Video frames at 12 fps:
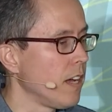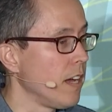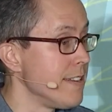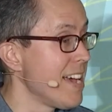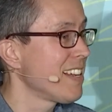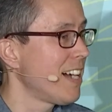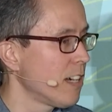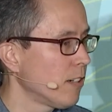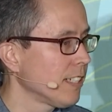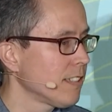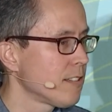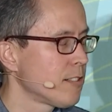net
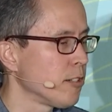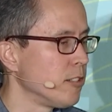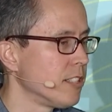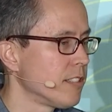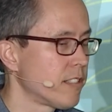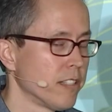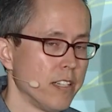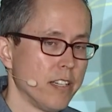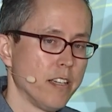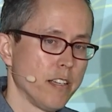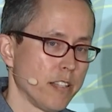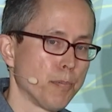hiring, so just
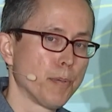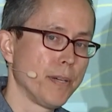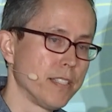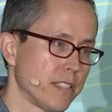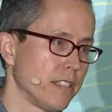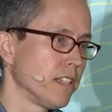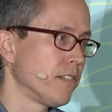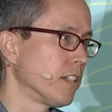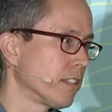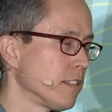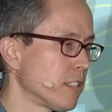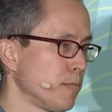the propensity of our
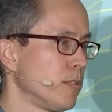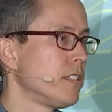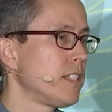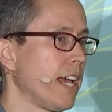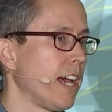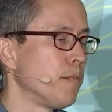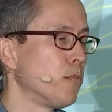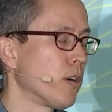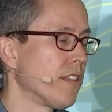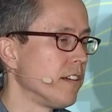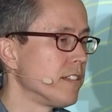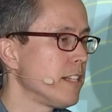customers to add more to
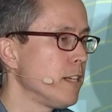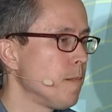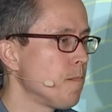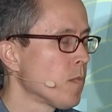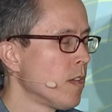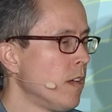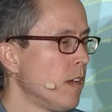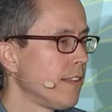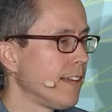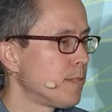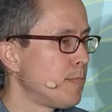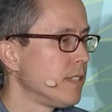their team.
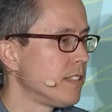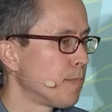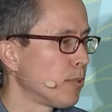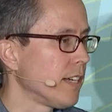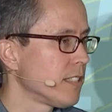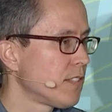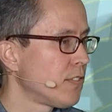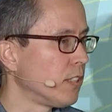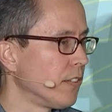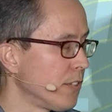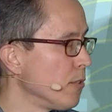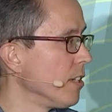That's been depressed for
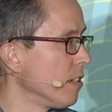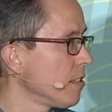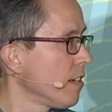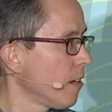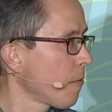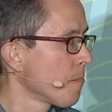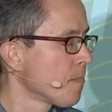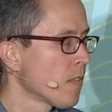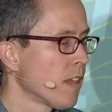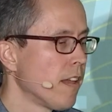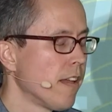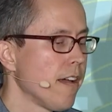a few years now.
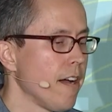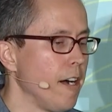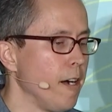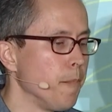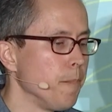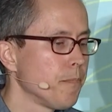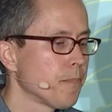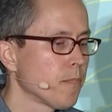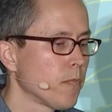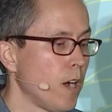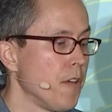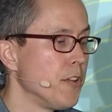
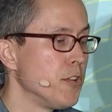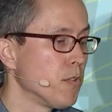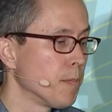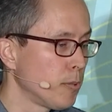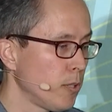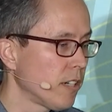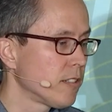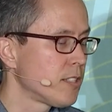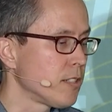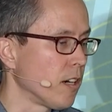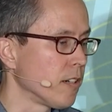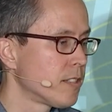On the new employer
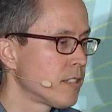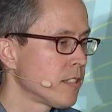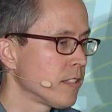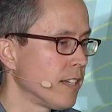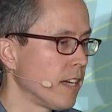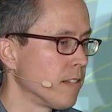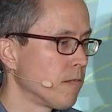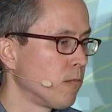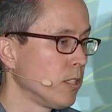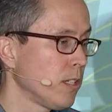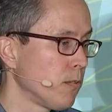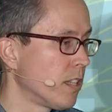starts, that
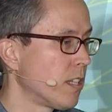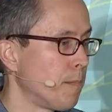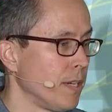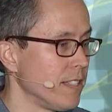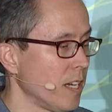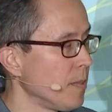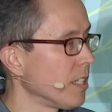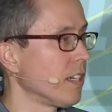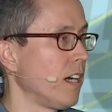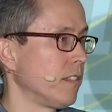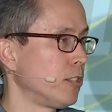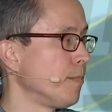really with the pandemic
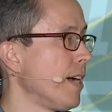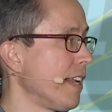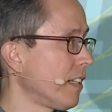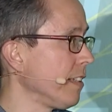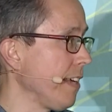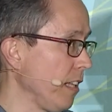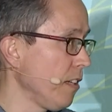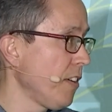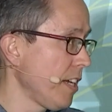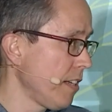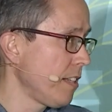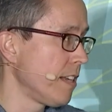got dramatically
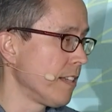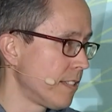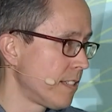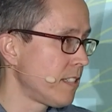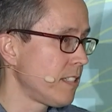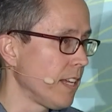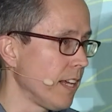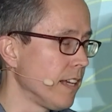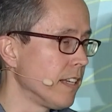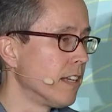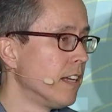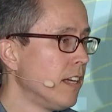elevated and it's
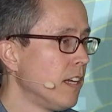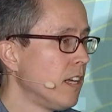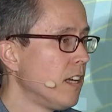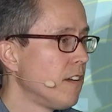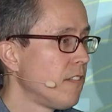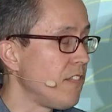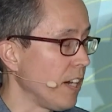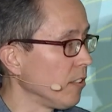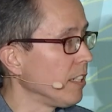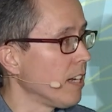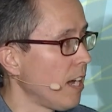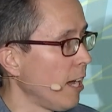stayed
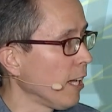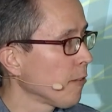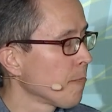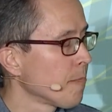fairly high.